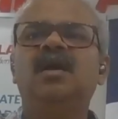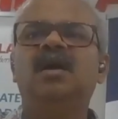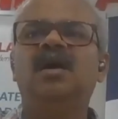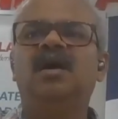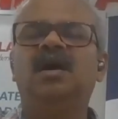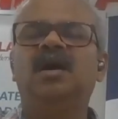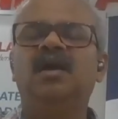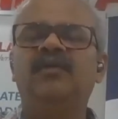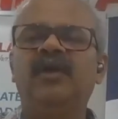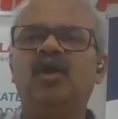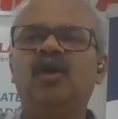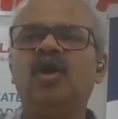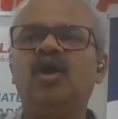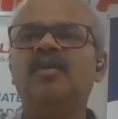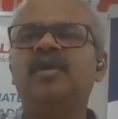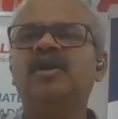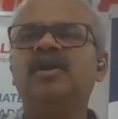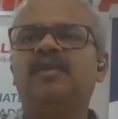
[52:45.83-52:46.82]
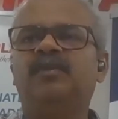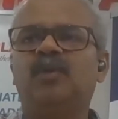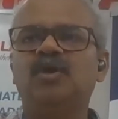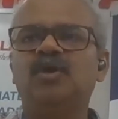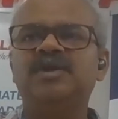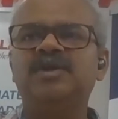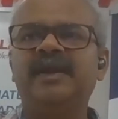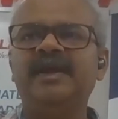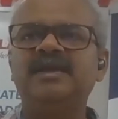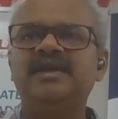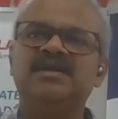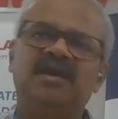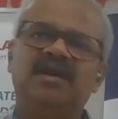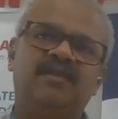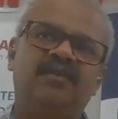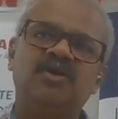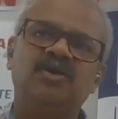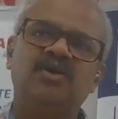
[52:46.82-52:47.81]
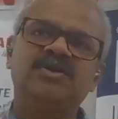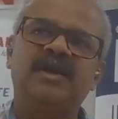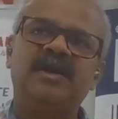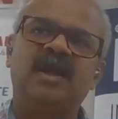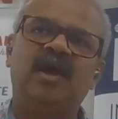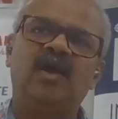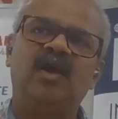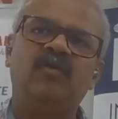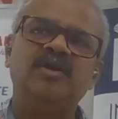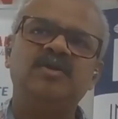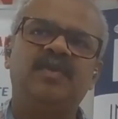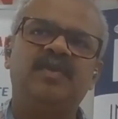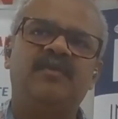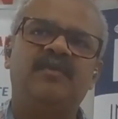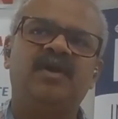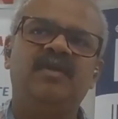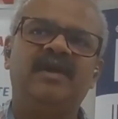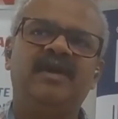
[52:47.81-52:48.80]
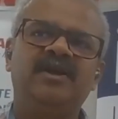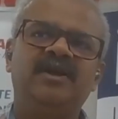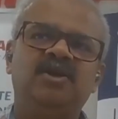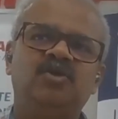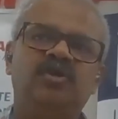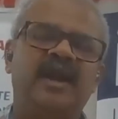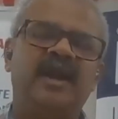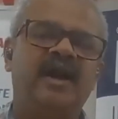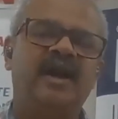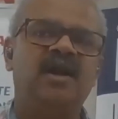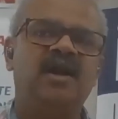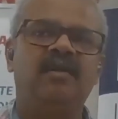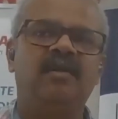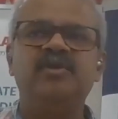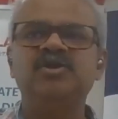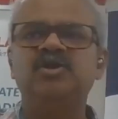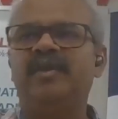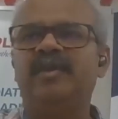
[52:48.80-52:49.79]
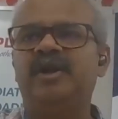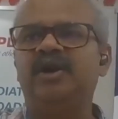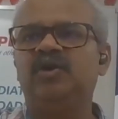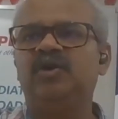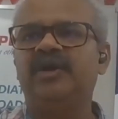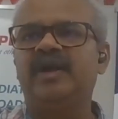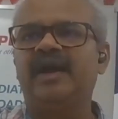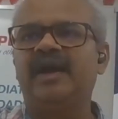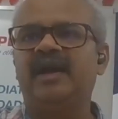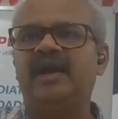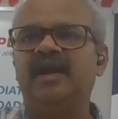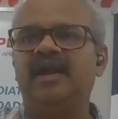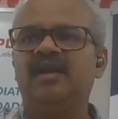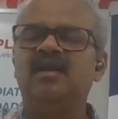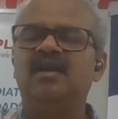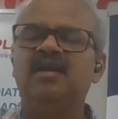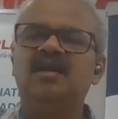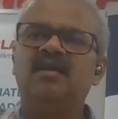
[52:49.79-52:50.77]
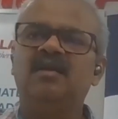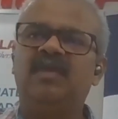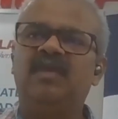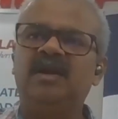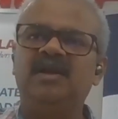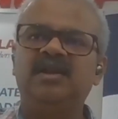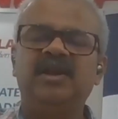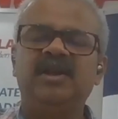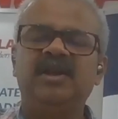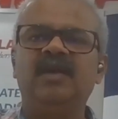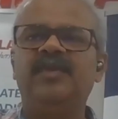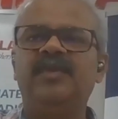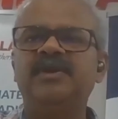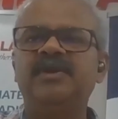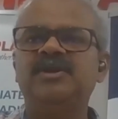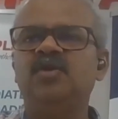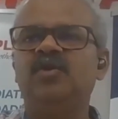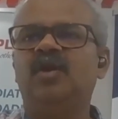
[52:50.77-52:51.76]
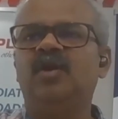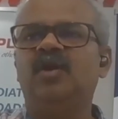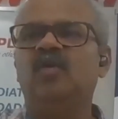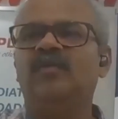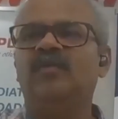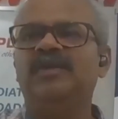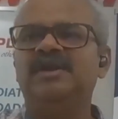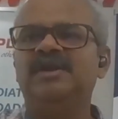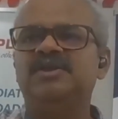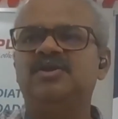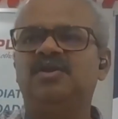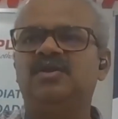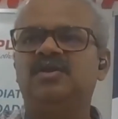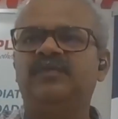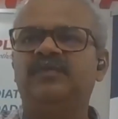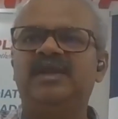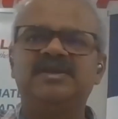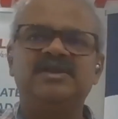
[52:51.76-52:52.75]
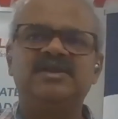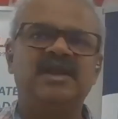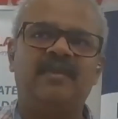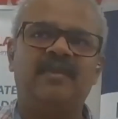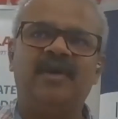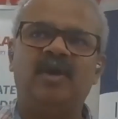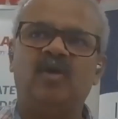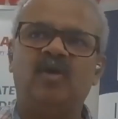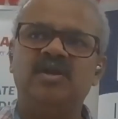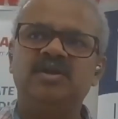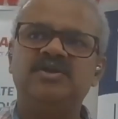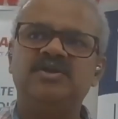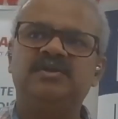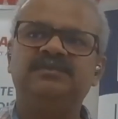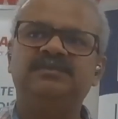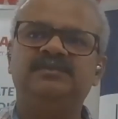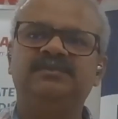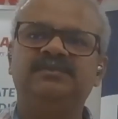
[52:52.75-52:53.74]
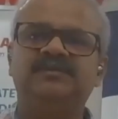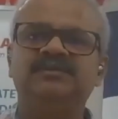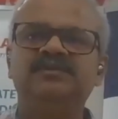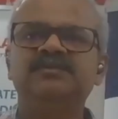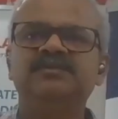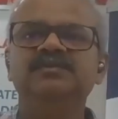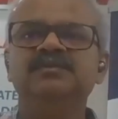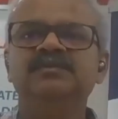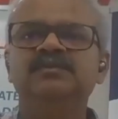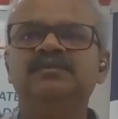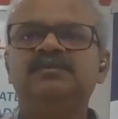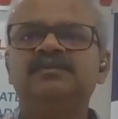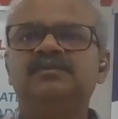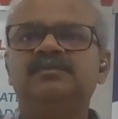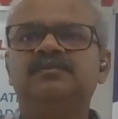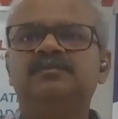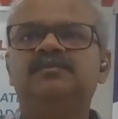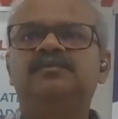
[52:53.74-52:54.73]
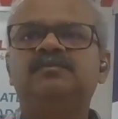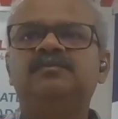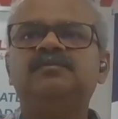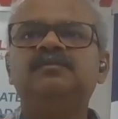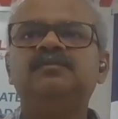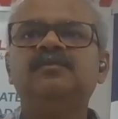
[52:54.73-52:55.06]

Uh, if you're talking about the prosthetics, the prosthetic I always prefer metal to indirect composed or metal to acrylic. But in the young patient, you can go with the, with the ceramic also. Mm.